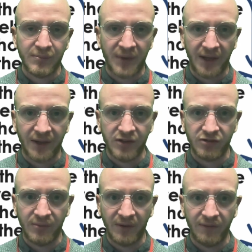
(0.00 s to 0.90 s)
Black
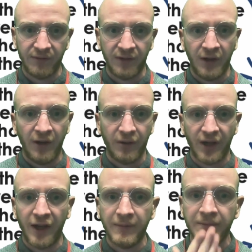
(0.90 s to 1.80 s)
History Month.
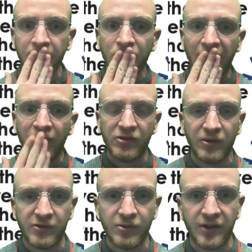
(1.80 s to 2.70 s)
Okay, I'm going to
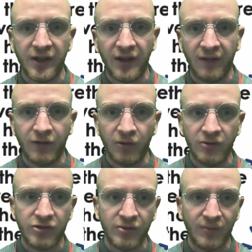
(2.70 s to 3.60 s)
stop talking. I've gone
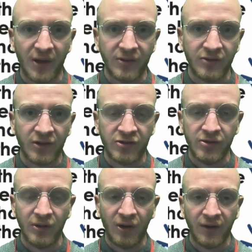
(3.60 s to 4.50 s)
on too
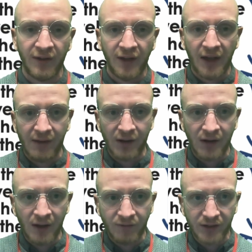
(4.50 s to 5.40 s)
long. Have a
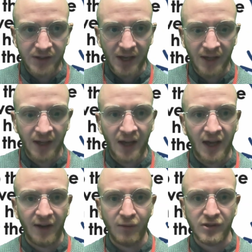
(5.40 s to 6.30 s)
lovely day,
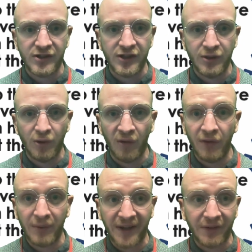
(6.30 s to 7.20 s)
and I will see you on the
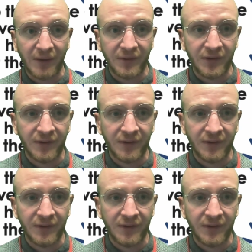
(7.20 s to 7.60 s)
playground.